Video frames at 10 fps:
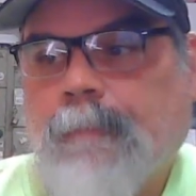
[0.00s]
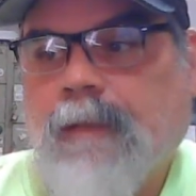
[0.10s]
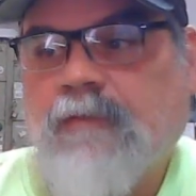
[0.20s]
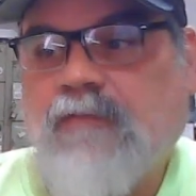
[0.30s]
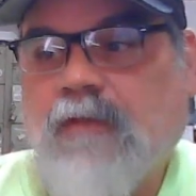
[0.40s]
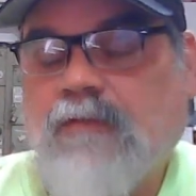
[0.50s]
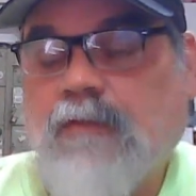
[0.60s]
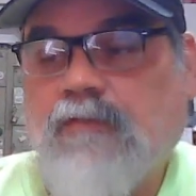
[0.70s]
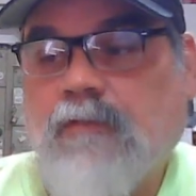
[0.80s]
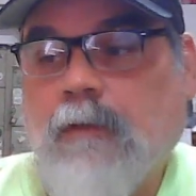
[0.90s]
It says
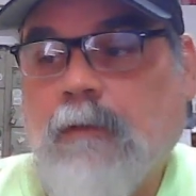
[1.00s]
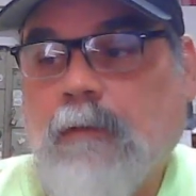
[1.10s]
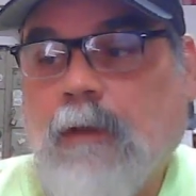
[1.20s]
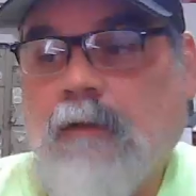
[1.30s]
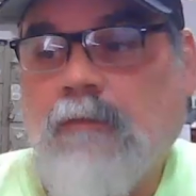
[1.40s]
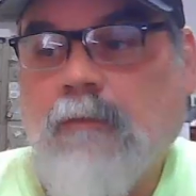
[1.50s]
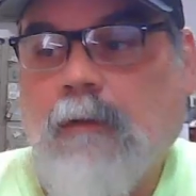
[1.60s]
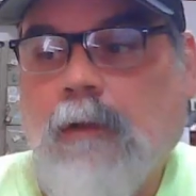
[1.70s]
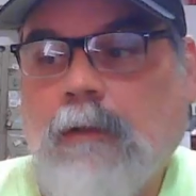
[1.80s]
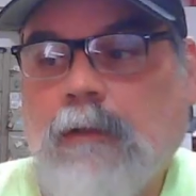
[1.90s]
it
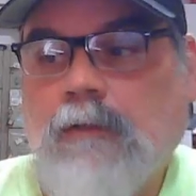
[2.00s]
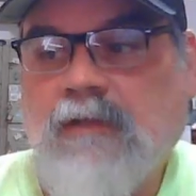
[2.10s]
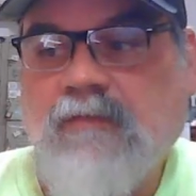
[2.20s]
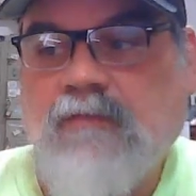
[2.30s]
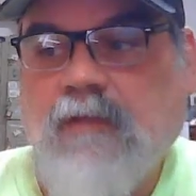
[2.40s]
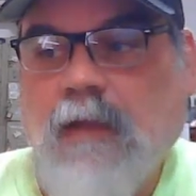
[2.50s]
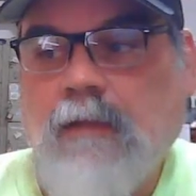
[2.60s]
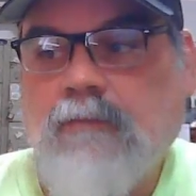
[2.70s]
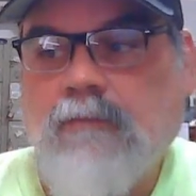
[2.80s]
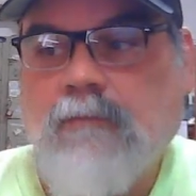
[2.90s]
clearly
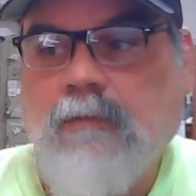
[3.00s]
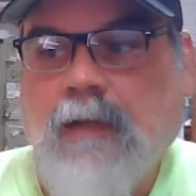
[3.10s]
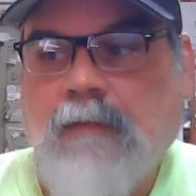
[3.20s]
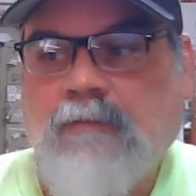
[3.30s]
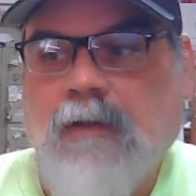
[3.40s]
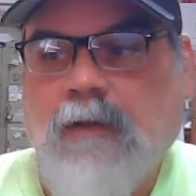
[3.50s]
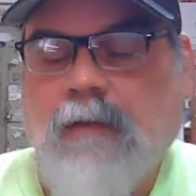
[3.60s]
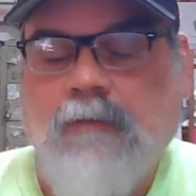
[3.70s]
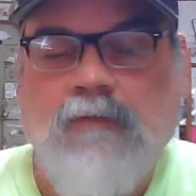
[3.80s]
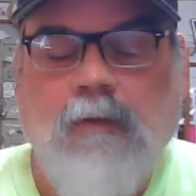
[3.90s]
states that
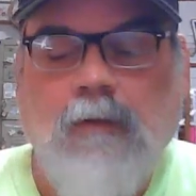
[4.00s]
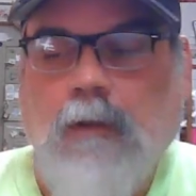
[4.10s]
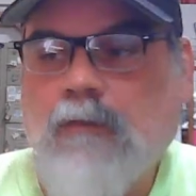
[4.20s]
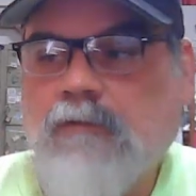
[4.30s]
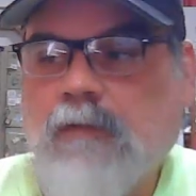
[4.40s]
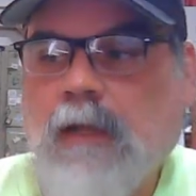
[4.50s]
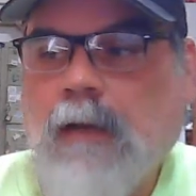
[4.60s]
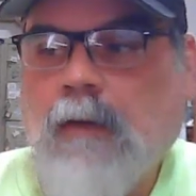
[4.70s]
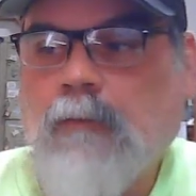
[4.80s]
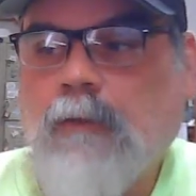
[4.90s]
there's no clothes
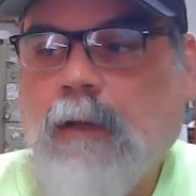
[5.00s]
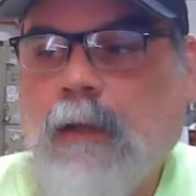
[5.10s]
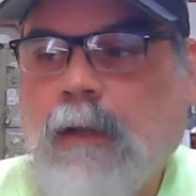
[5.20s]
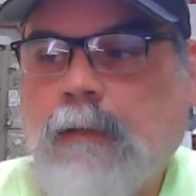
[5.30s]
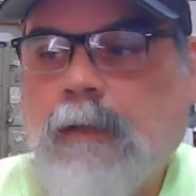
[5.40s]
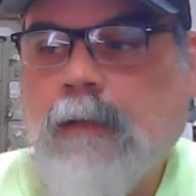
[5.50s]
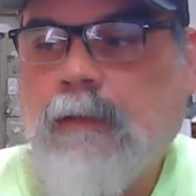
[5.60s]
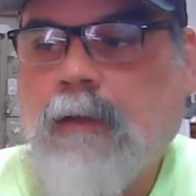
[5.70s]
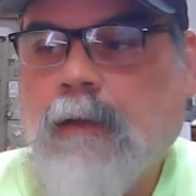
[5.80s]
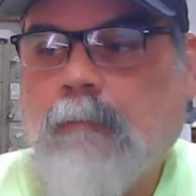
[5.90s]
allowed and that
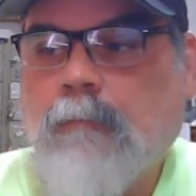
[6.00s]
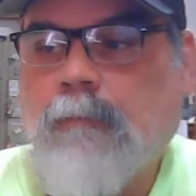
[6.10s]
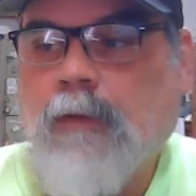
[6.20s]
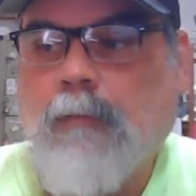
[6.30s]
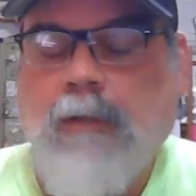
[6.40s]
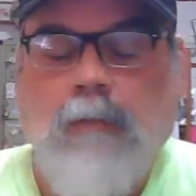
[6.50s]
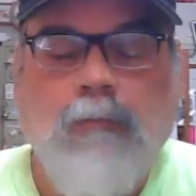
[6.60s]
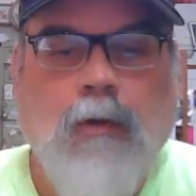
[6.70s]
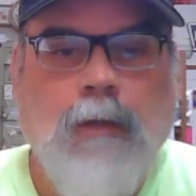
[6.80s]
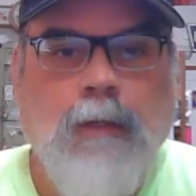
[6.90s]
they're being
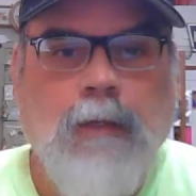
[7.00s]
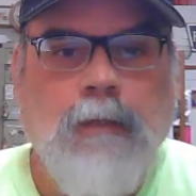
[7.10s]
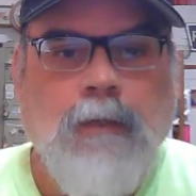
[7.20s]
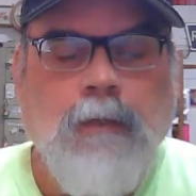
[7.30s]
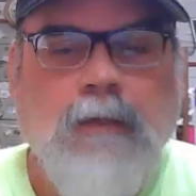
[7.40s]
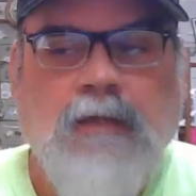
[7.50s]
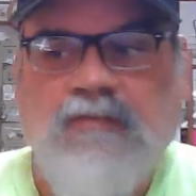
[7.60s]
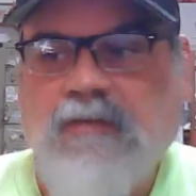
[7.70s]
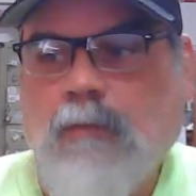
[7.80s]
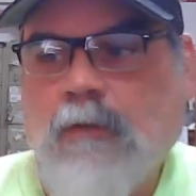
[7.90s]
brought in, and
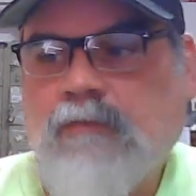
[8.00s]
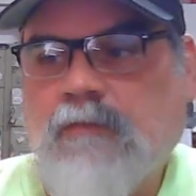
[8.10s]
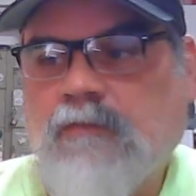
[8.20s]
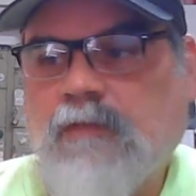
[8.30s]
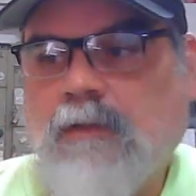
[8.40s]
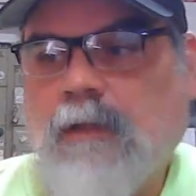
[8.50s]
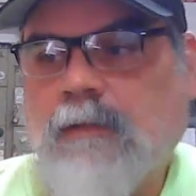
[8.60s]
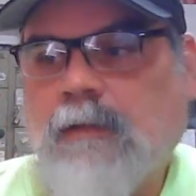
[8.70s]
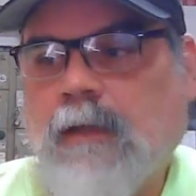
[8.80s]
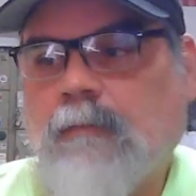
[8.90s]
she wants to see
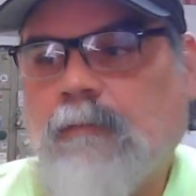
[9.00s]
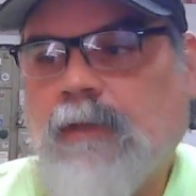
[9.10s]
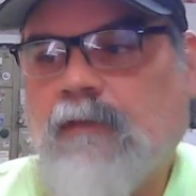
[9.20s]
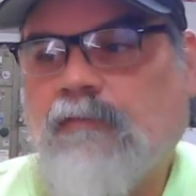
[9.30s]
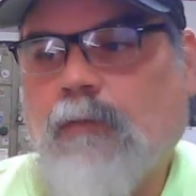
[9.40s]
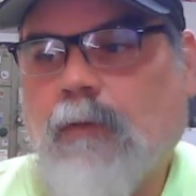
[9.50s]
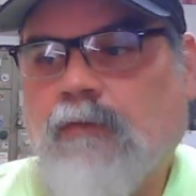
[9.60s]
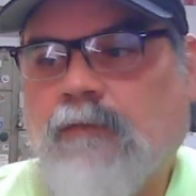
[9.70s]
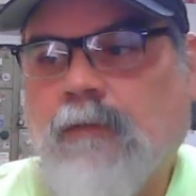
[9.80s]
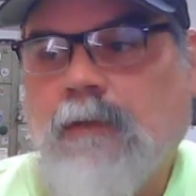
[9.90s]
that be
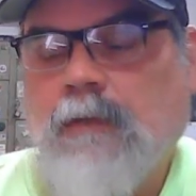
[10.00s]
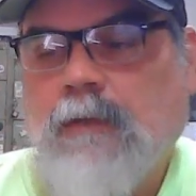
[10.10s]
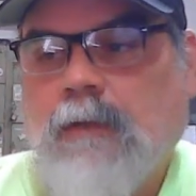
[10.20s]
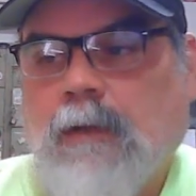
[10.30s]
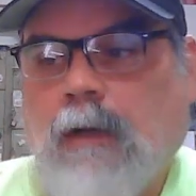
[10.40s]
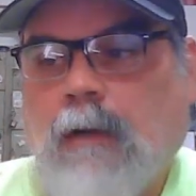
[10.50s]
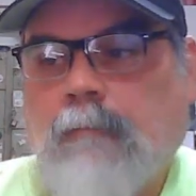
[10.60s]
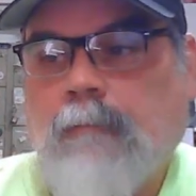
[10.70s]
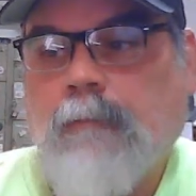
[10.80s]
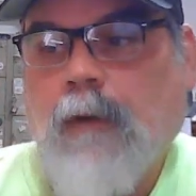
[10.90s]
enforced.
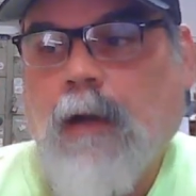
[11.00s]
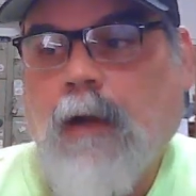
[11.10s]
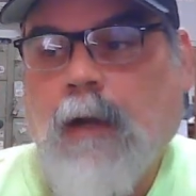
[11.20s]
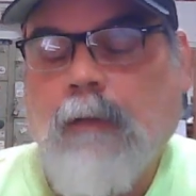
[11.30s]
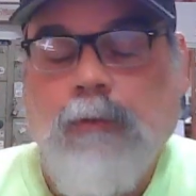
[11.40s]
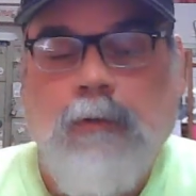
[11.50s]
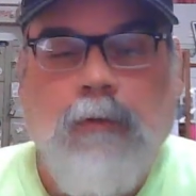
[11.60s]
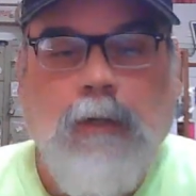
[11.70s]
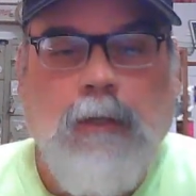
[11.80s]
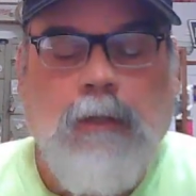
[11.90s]
I would
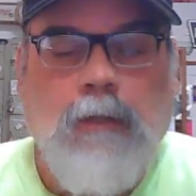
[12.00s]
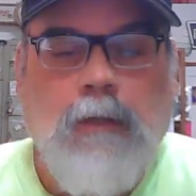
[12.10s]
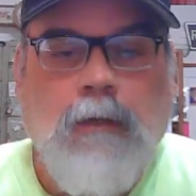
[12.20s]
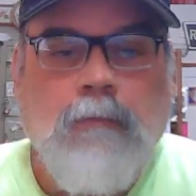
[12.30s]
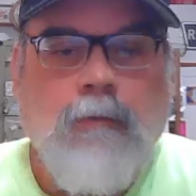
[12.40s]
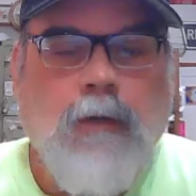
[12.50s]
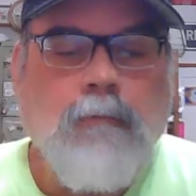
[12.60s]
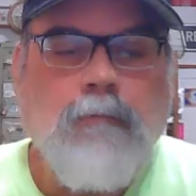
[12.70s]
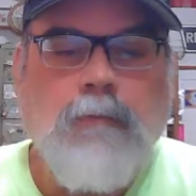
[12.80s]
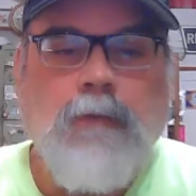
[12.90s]
agree.
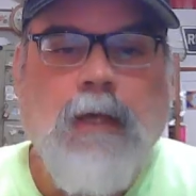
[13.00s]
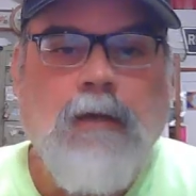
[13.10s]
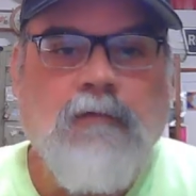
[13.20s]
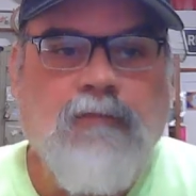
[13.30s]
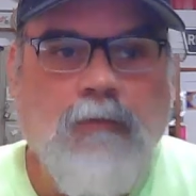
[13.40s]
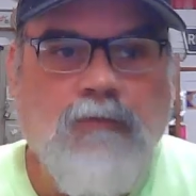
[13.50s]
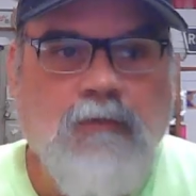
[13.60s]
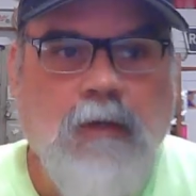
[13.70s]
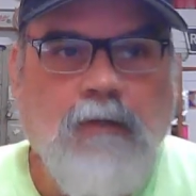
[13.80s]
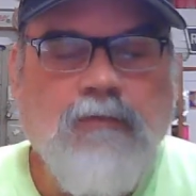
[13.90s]
You got to enforce
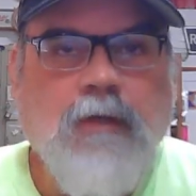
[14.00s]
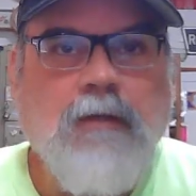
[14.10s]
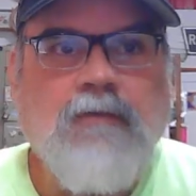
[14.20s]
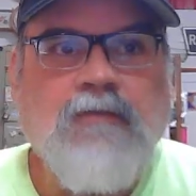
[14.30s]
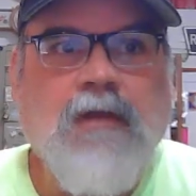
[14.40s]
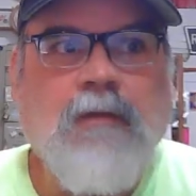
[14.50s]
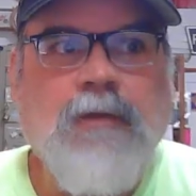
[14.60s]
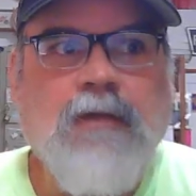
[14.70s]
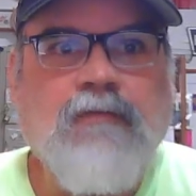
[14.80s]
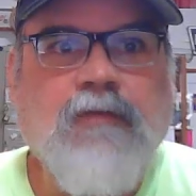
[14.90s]
the contract. It's got to
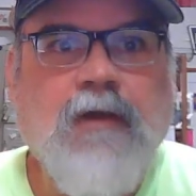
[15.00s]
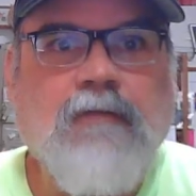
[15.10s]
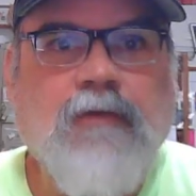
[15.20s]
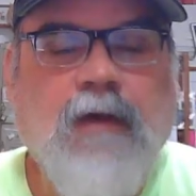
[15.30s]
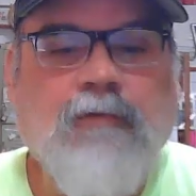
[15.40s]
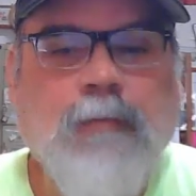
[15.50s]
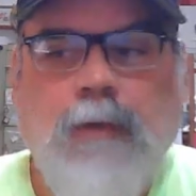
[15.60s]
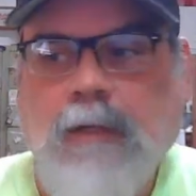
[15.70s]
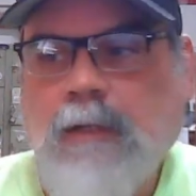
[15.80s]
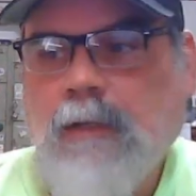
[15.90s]
be fair for
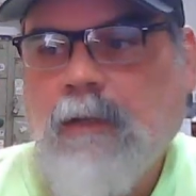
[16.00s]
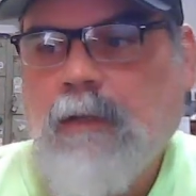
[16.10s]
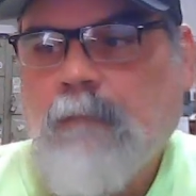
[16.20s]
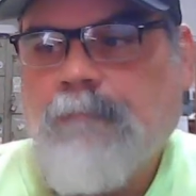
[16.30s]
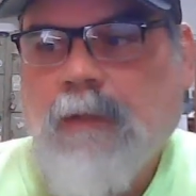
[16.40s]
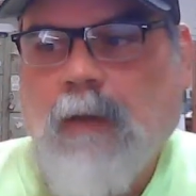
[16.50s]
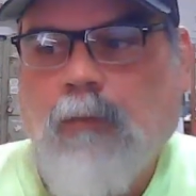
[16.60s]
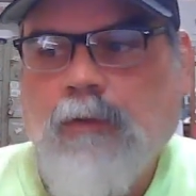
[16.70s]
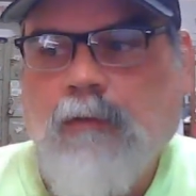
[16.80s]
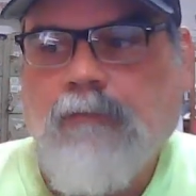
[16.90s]
everybody. I
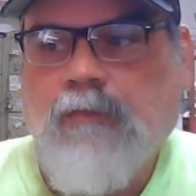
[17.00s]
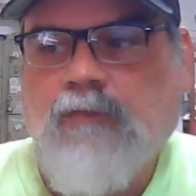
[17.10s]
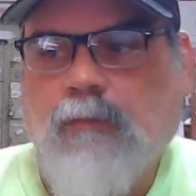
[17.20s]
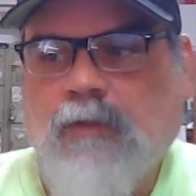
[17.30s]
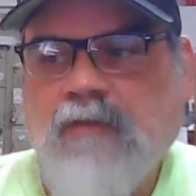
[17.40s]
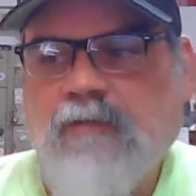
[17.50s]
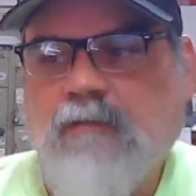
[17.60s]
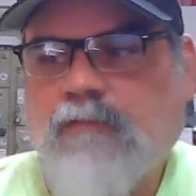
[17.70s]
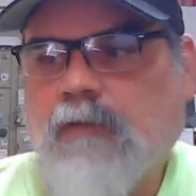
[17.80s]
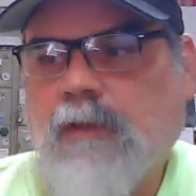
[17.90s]
wonder if there's a
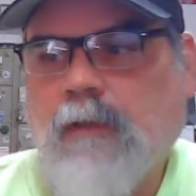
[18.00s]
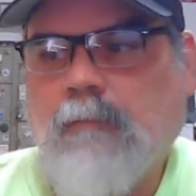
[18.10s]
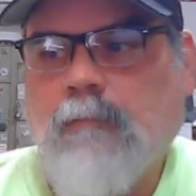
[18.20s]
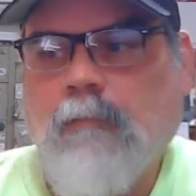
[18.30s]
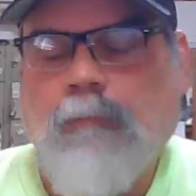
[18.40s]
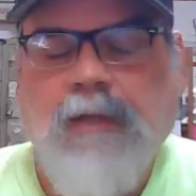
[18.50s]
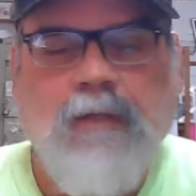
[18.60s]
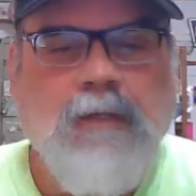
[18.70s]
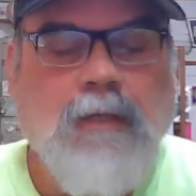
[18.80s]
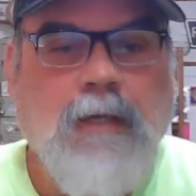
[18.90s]
reason for them
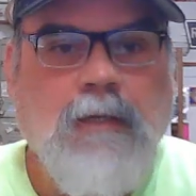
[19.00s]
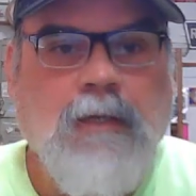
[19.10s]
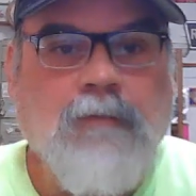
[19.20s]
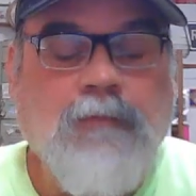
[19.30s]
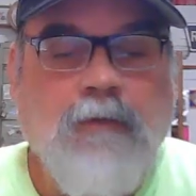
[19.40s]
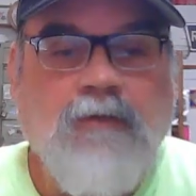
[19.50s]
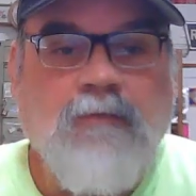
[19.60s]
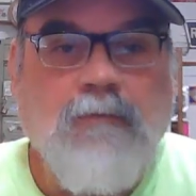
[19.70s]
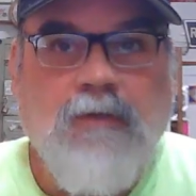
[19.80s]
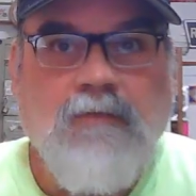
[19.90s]
bending that, and if there
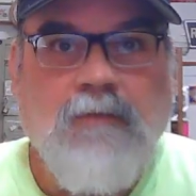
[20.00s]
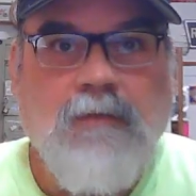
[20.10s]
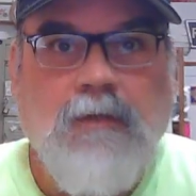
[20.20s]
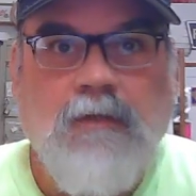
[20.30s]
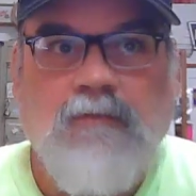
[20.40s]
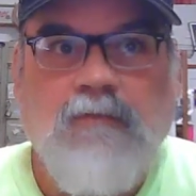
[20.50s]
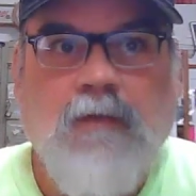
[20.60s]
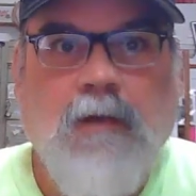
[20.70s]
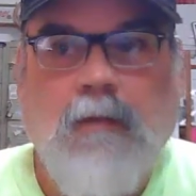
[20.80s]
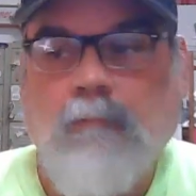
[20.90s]
is a reason, then it's
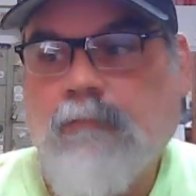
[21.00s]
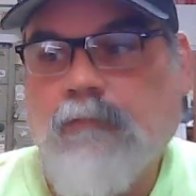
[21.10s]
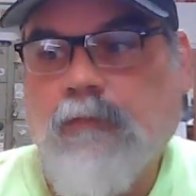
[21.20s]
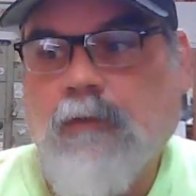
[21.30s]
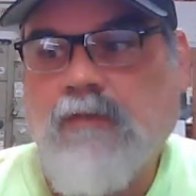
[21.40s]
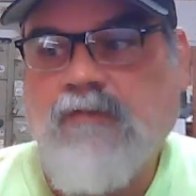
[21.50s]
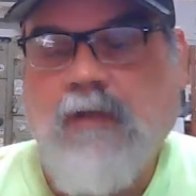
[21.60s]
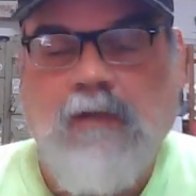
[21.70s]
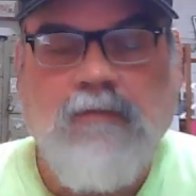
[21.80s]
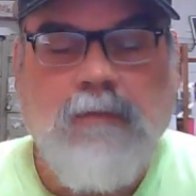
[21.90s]
time for a
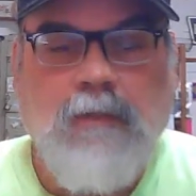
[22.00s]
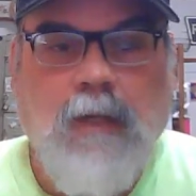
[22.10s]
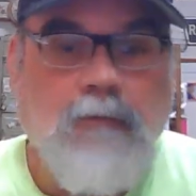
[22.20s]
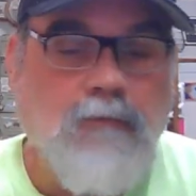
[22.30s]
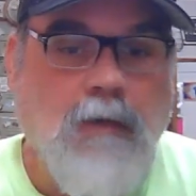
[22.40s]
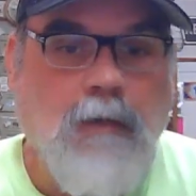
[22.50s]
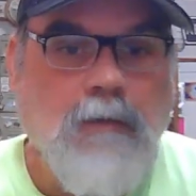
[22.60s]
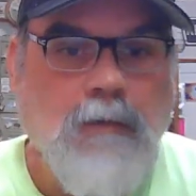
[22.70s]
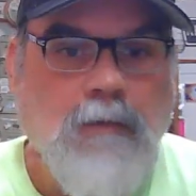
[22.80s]
change in the contract.